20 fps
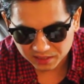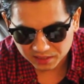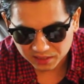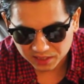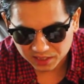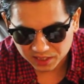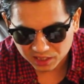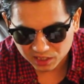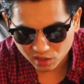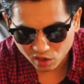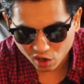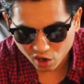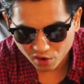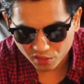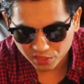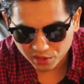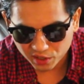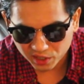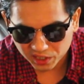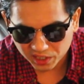
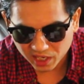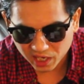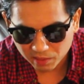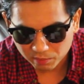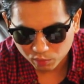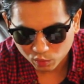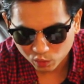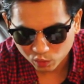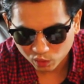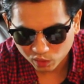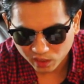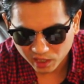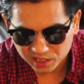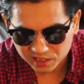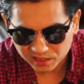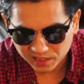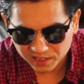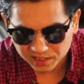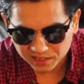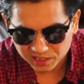CR39
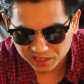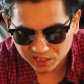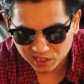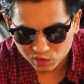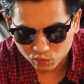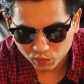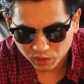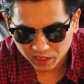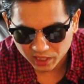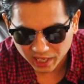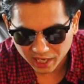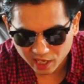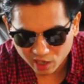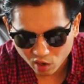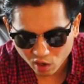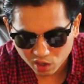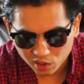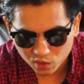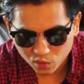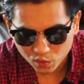polarized lenses with
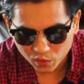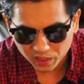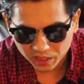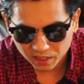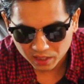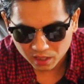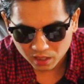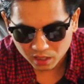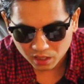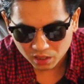AR coating,